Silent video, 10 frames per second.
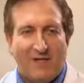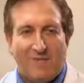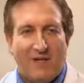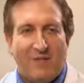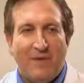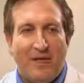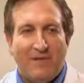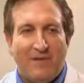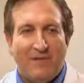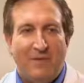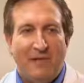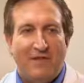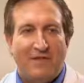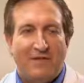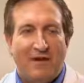It's been amazing. The
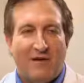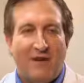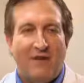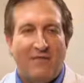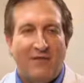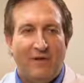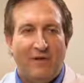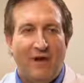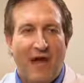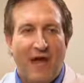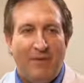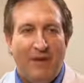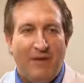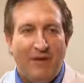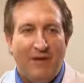patients are grateful, they're happy.
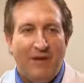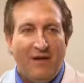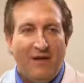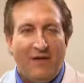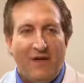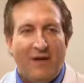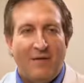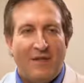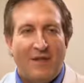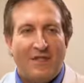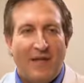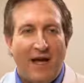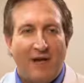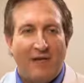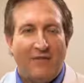You know, they come on this
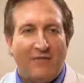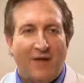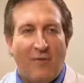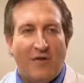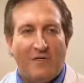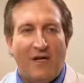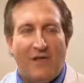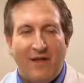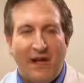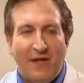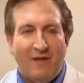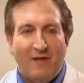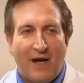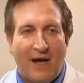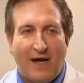side, and almost anything I
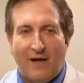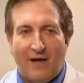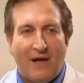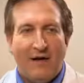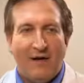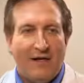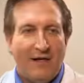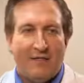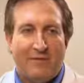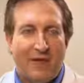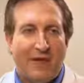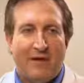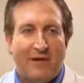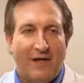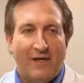do, I get a hug, a kiss, a plate
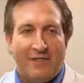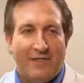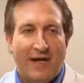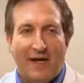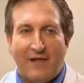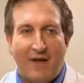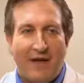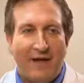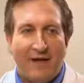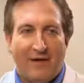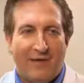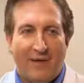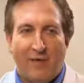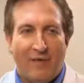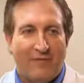of cookies, a stack of money, and
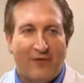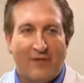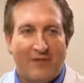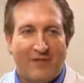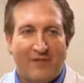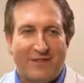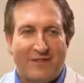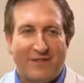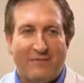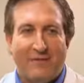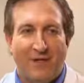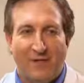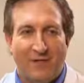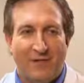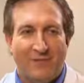3 more referrals. It's just
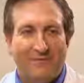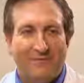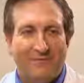unbelievable.